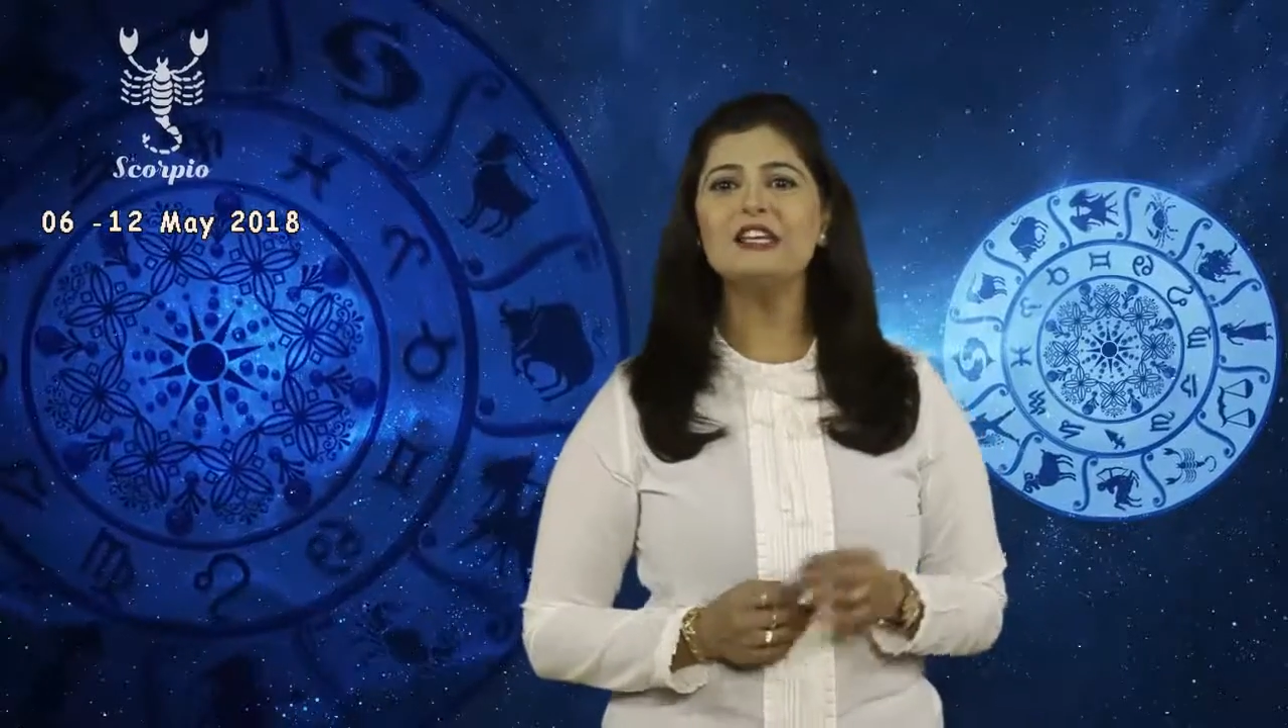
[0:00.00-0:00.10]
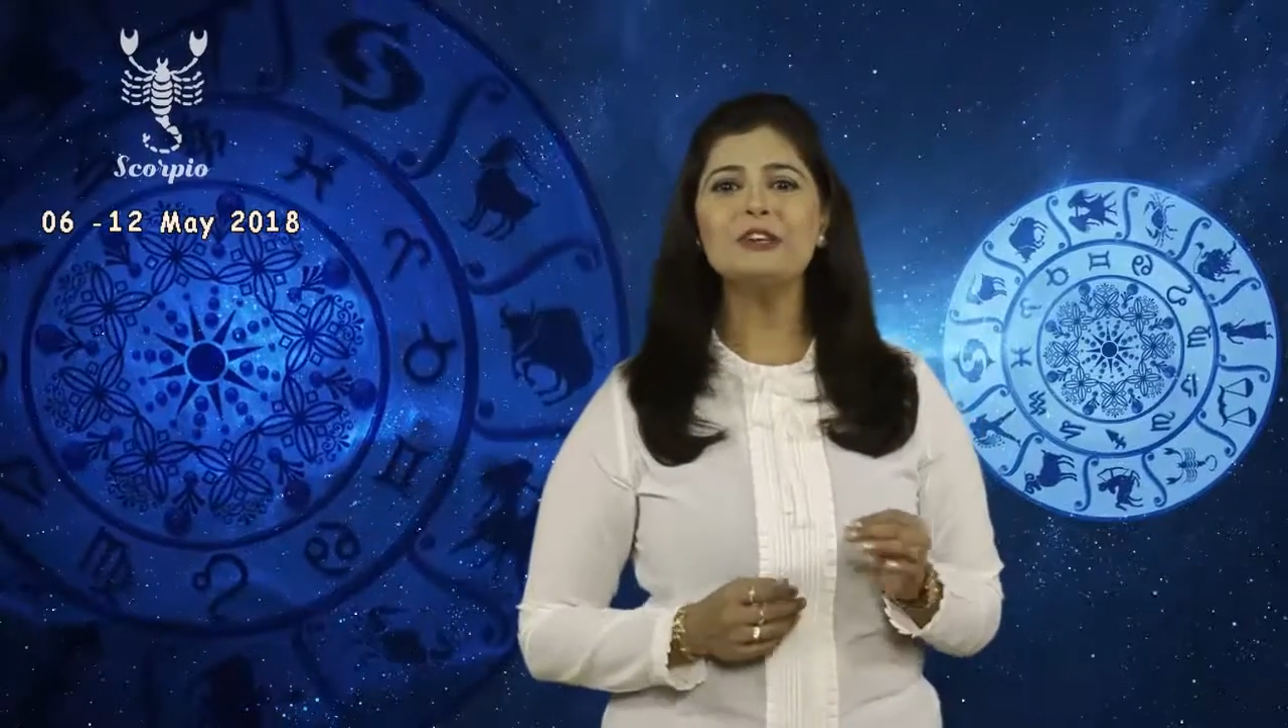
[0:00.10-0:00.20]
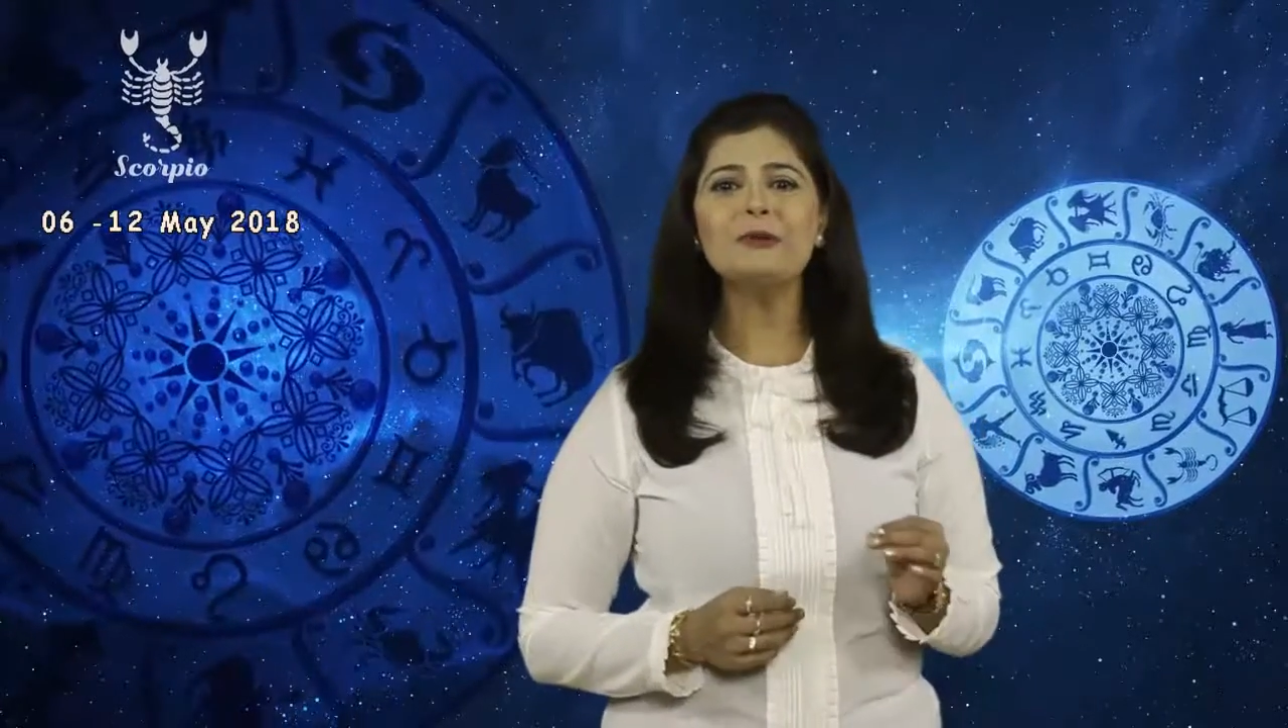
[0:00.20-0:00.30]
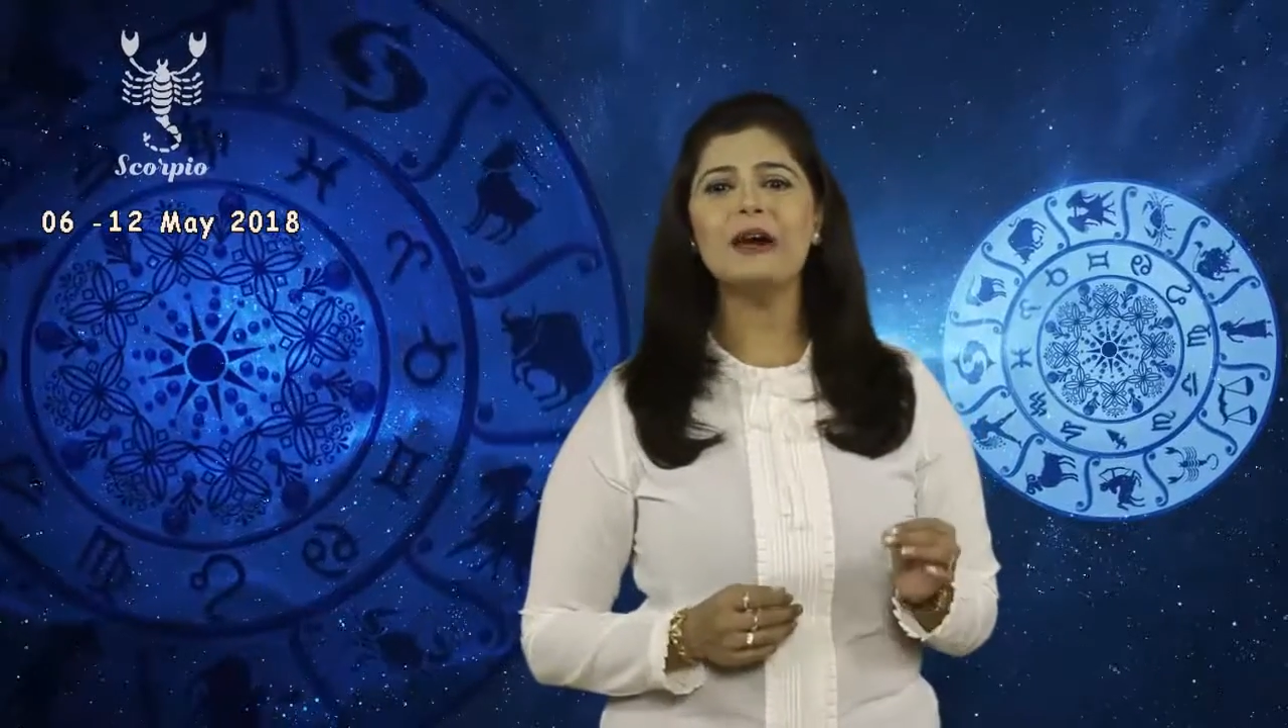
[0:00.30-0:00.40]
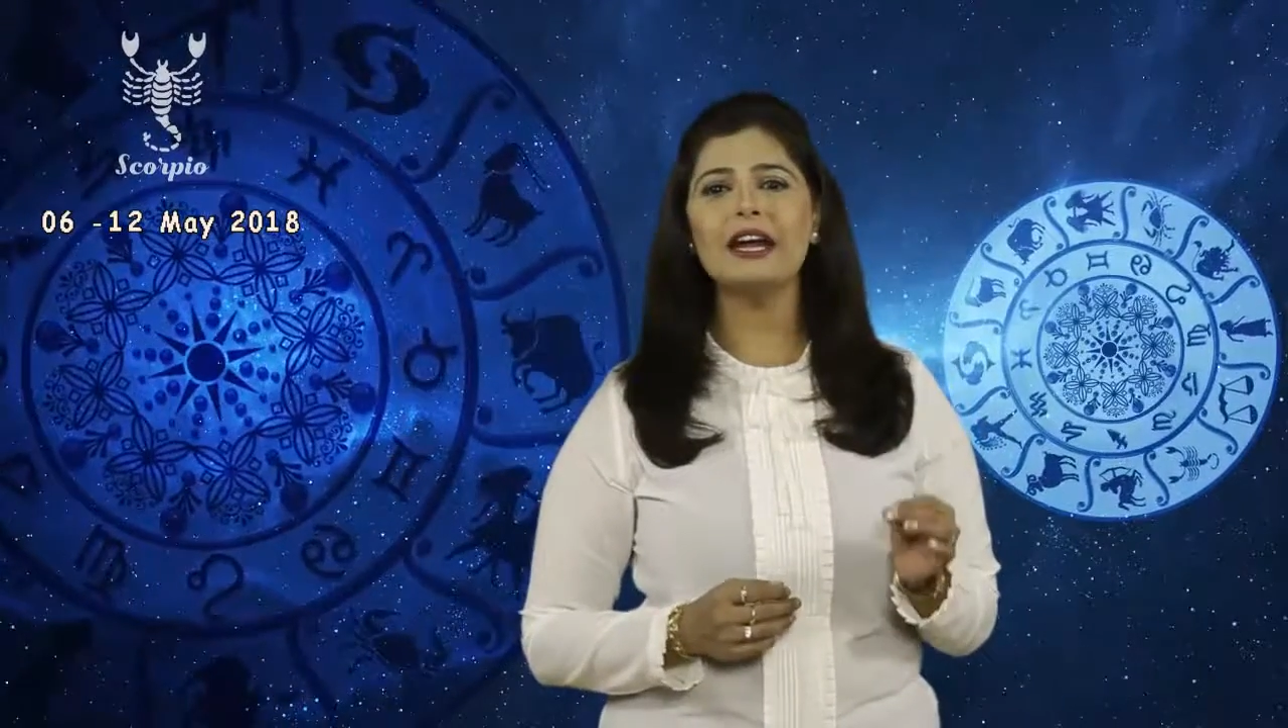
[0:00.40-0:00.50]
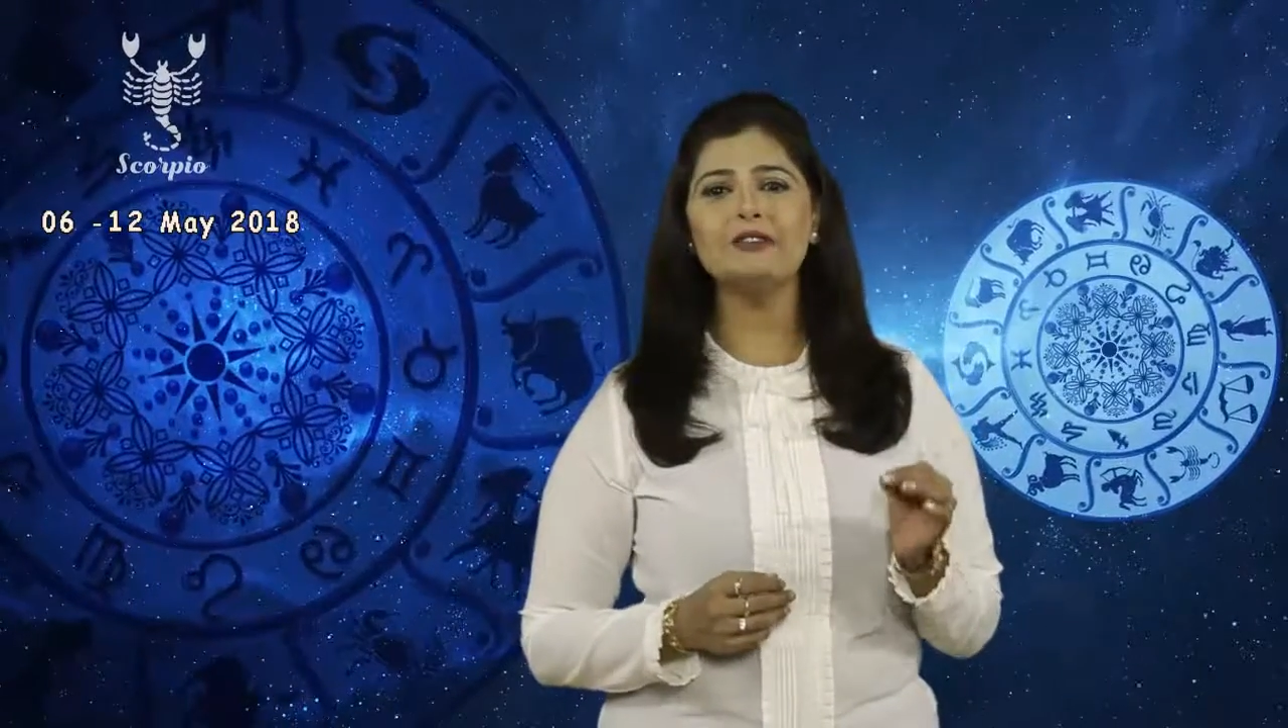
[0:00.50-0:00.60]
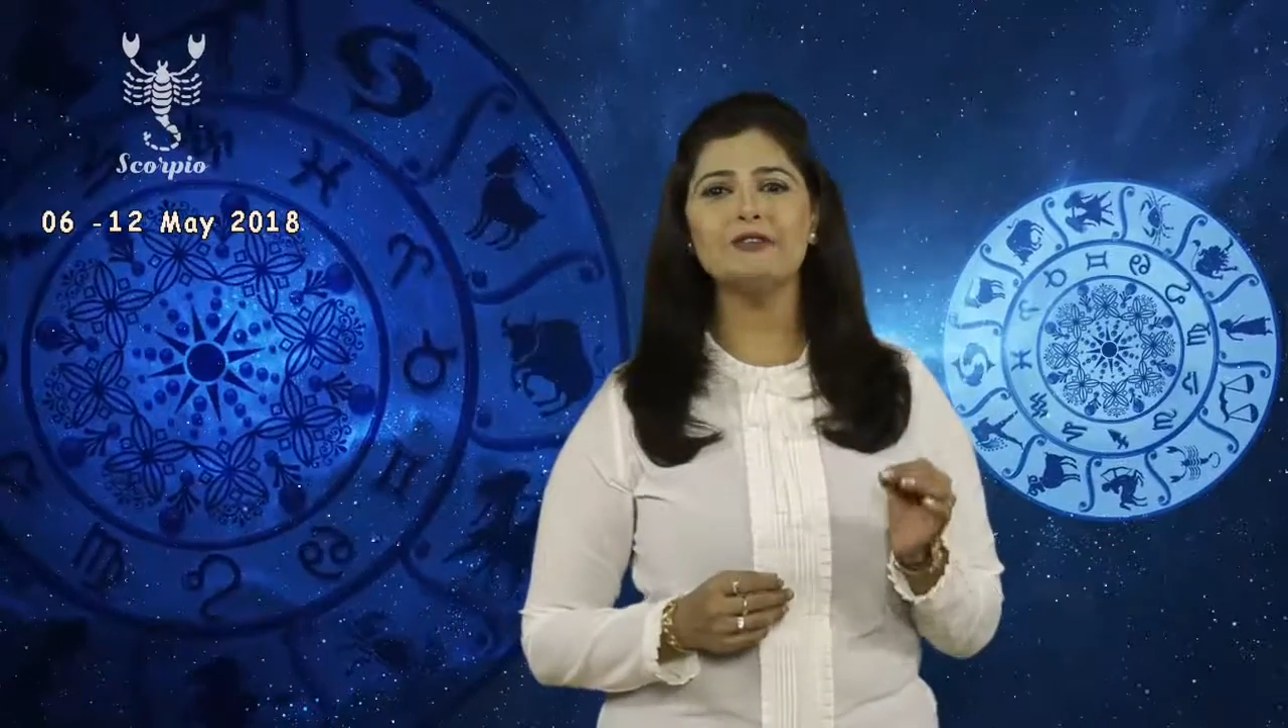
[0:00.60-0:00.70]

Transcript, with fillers: you might